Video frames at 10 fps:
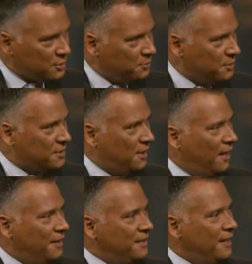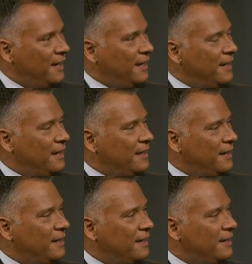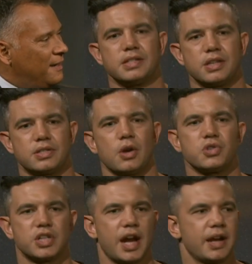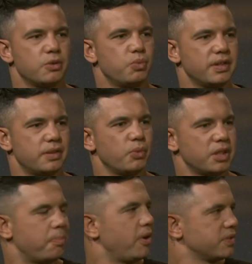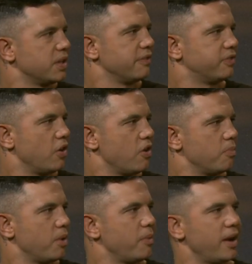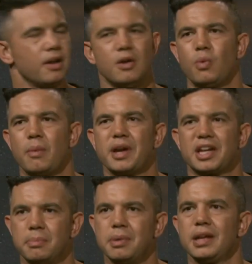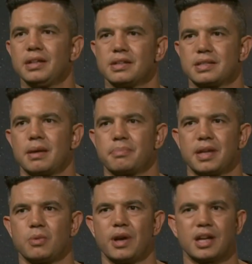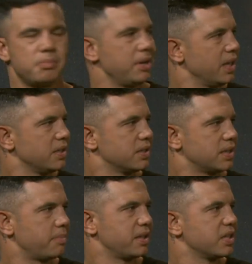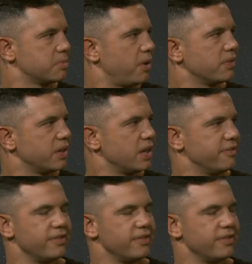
suicide, commitment is is associated with with a positive term. When, mm. we're, when we're committing to something, we're committing to something that's positive.